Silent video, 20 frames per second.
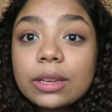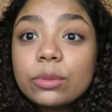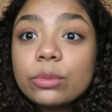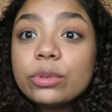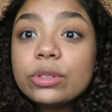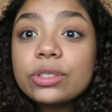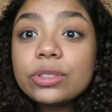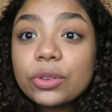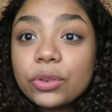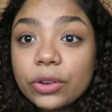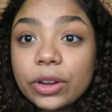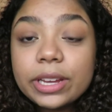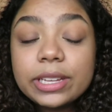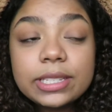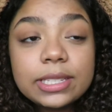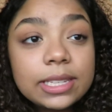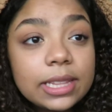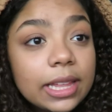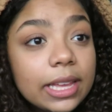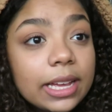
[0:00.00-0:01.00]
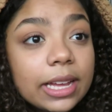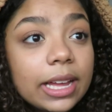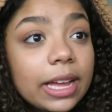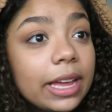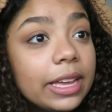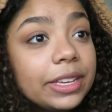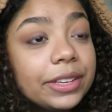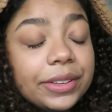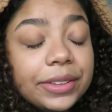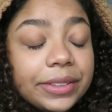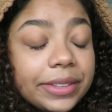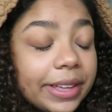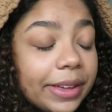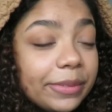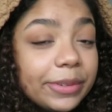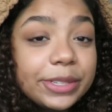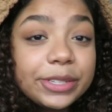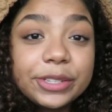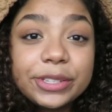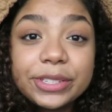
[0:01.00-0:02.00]
It was crazy. Like I
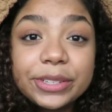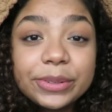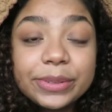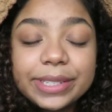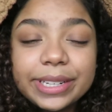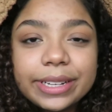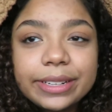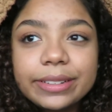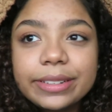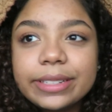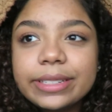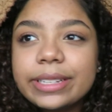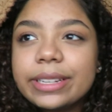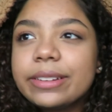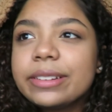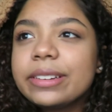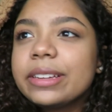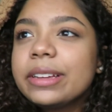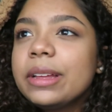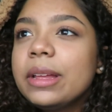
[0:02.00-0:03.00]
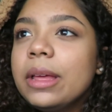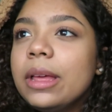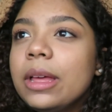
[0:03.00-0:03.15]
was just so tired the entire day.